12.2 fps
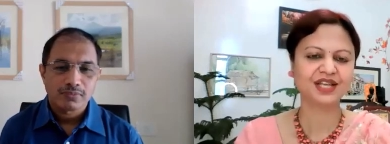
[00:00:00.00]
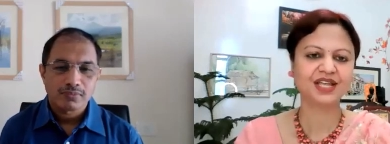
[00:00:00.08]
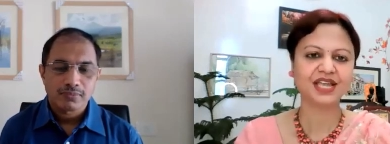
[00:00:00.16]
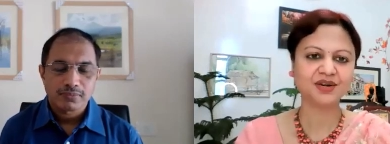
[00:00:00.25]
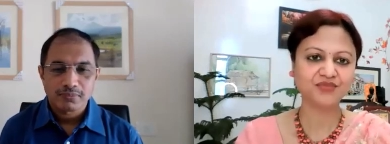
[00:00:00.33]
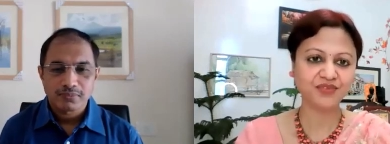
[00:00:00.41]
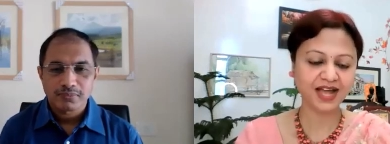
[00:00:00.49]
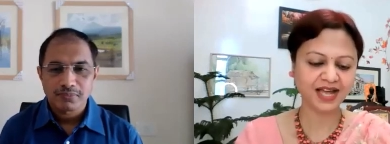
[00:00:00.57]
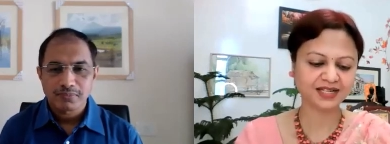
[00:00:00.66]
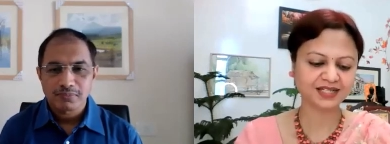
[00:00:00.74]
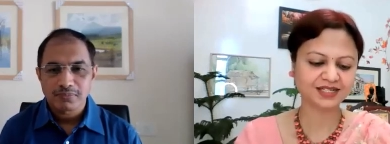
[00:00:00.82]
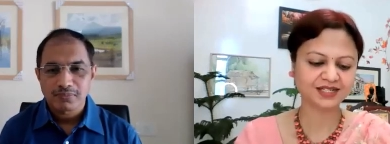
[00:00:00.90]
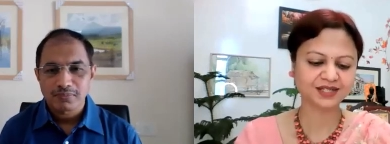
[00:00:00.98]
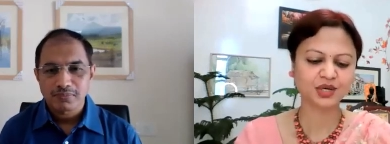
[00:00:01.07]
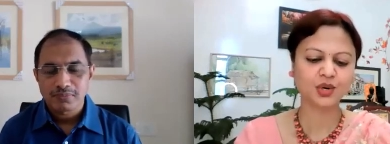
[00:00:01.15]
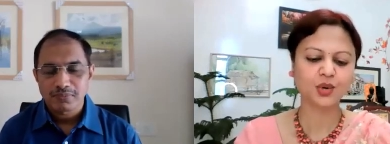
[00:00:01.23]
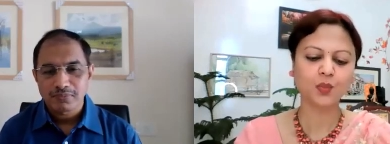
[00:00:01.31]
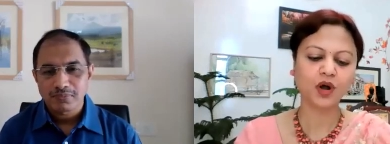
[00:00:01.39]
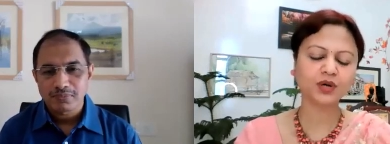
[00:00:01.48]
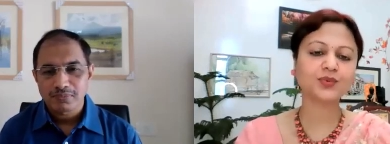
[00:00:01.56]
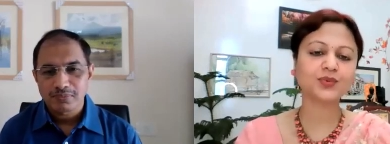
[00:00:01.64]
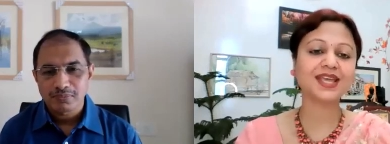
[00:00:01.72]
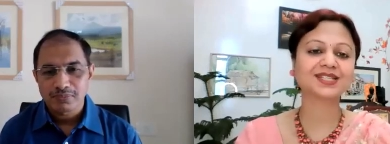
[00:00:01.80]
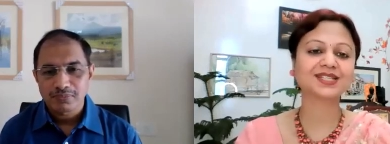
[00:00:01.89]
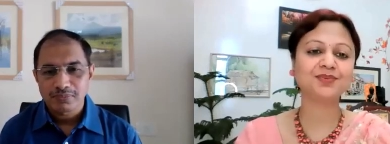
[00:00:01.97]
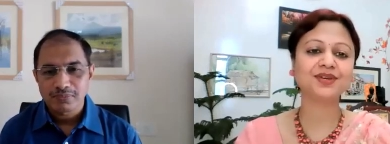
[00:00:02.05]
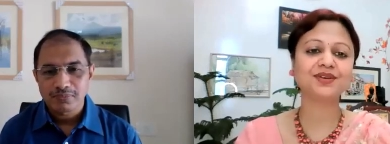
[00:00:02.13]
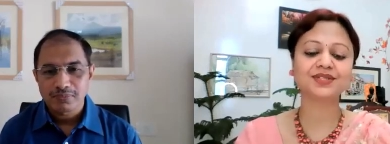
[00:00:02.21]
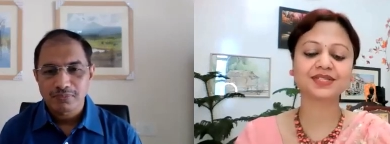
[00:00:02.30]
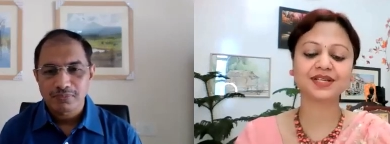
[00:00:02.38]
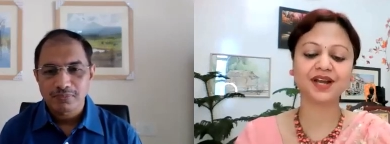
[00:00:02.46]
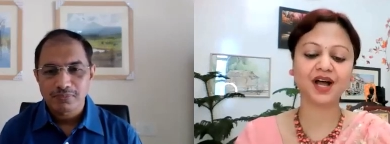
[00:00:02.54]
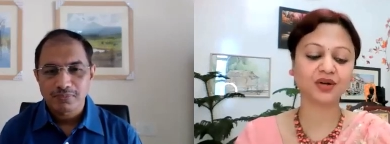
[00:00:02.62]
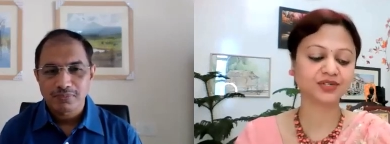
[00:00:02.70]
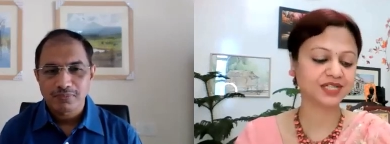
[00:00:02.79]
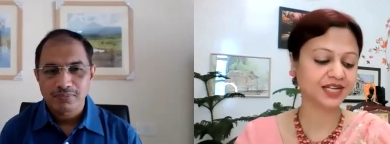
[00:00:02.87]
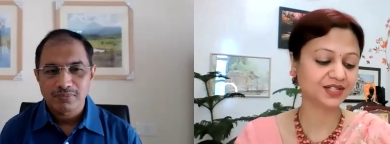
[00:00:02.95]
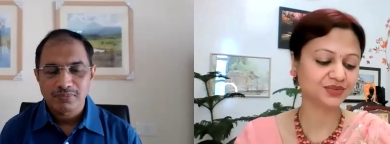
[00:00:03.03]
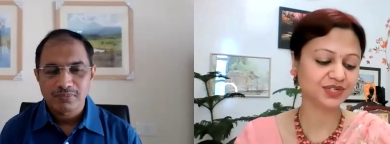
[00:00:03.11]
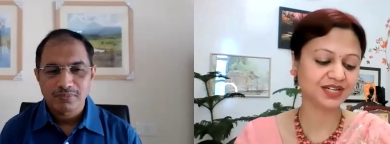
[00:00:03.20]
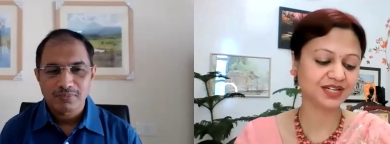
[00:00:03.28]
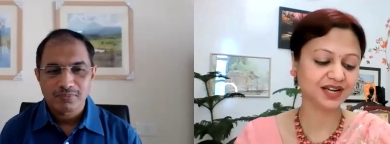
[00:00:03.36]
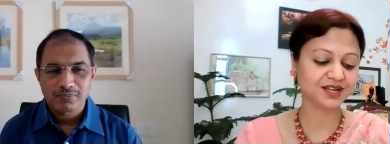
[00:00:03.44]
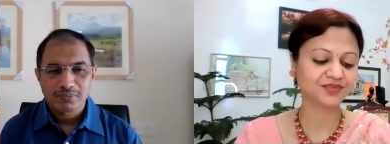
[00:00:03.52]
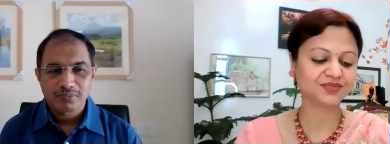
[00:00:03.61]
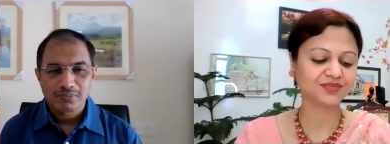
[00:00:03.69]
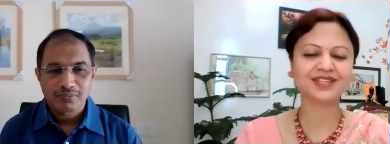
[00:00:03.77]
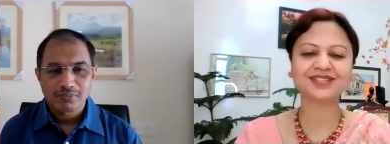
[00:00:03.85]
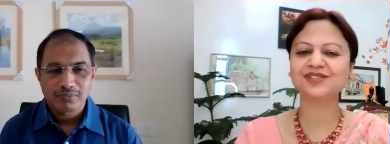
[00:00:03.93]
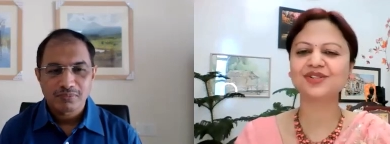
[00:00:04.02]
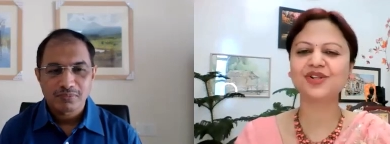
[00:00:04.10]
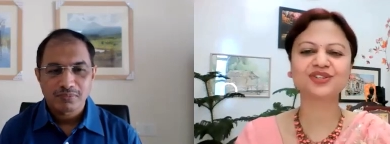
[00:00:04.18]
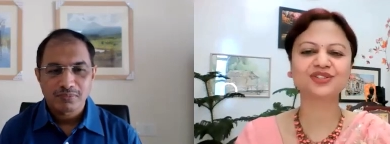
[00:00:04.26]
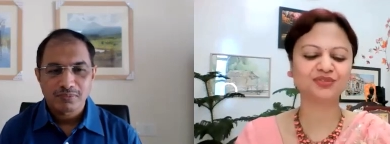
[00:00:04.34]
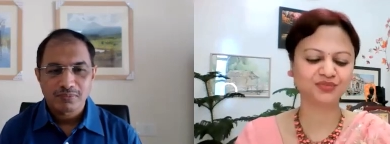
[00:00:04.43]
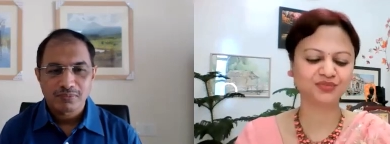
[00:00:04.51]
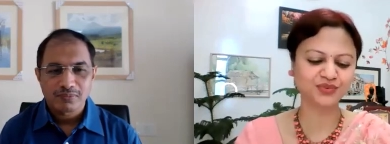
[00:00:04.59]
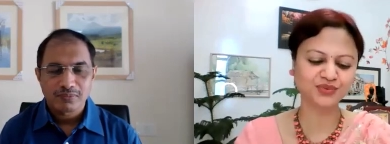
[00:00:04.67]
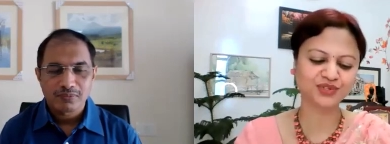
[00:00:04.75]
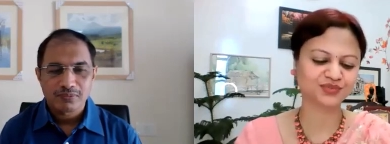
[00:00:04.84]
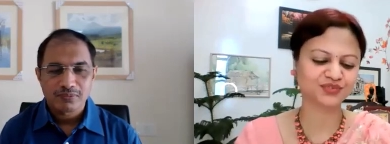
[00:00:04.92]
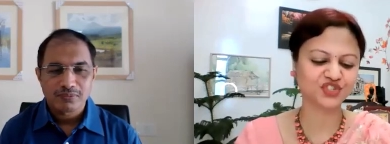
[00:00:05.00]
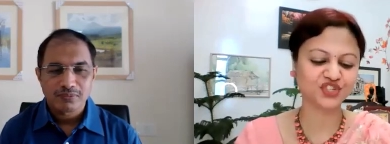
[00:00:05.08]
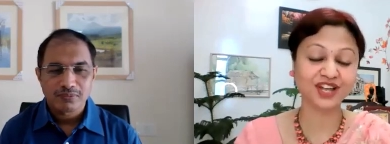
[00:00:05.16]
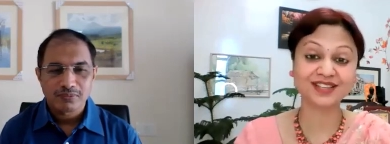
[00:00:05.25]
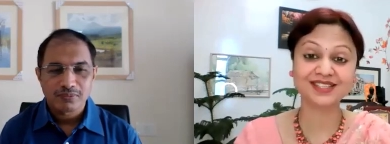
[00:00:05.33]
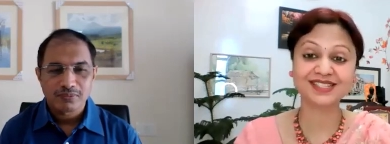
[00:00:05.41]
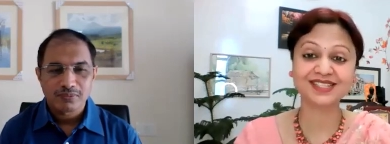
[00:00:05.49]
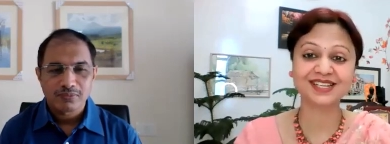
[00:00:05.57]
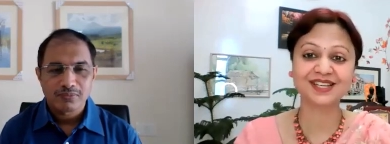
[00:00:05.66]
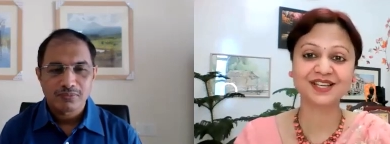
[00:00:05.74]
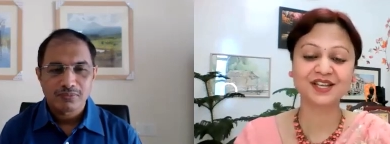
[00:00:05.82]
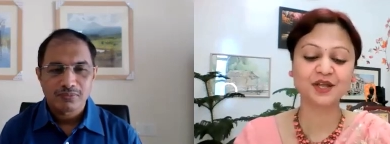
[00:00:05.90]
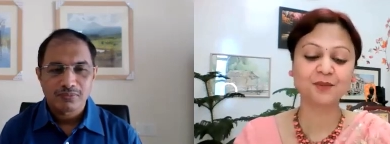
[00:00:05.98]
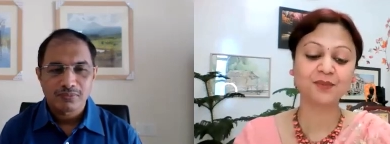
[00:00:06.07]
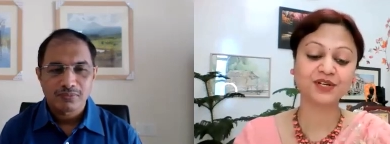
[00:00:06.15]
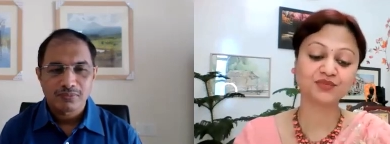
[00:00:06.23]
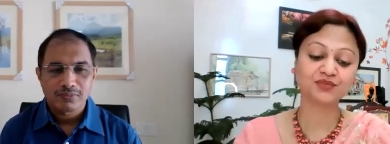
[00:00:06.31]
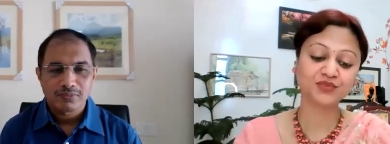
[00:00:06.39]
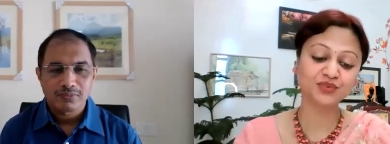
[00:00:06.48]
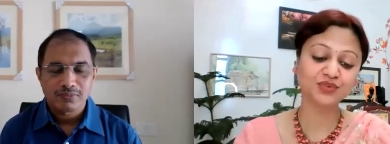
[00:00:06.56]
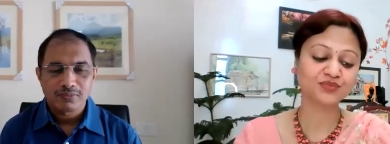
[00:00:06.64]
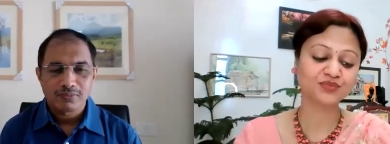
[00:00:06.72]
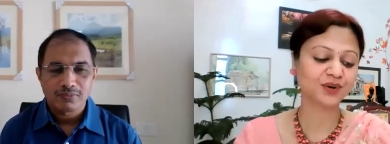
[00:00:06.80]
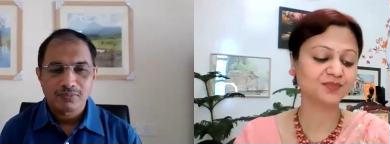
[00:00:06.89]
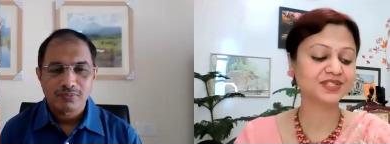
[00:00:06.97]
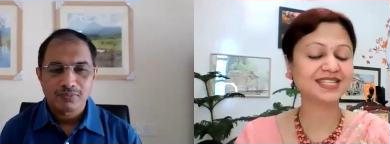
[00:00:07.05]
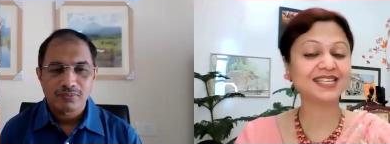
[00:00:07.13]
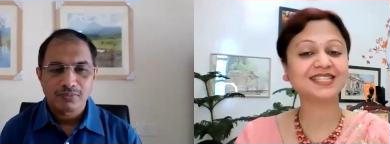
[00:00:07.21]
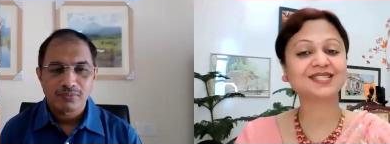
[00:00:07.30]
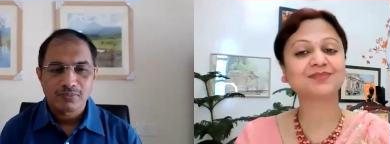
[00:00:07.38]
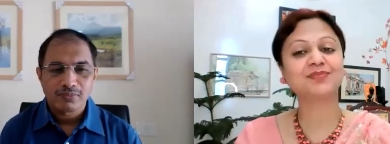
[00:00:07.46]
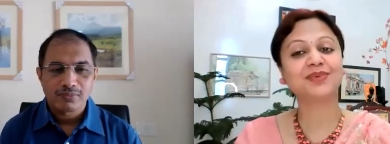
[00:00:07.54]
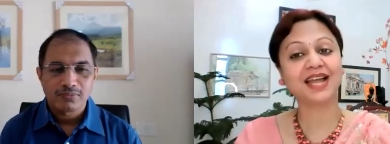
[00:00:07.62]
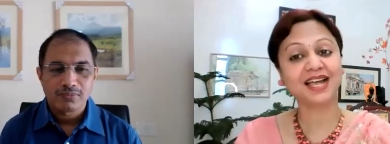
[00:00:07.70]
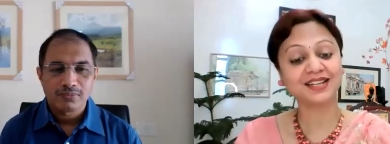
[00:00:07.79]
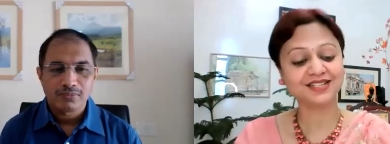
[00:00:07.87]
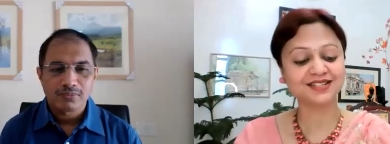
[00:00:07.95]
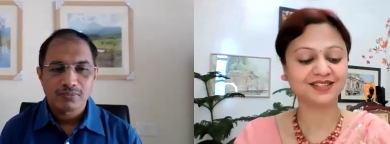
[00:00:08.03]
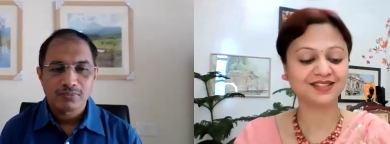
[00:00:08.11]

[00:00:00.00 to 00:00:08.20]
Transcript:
Speaker 1: In fact, what we experience in our day to day life is not the fruit of chance, but a fruit from seeds planted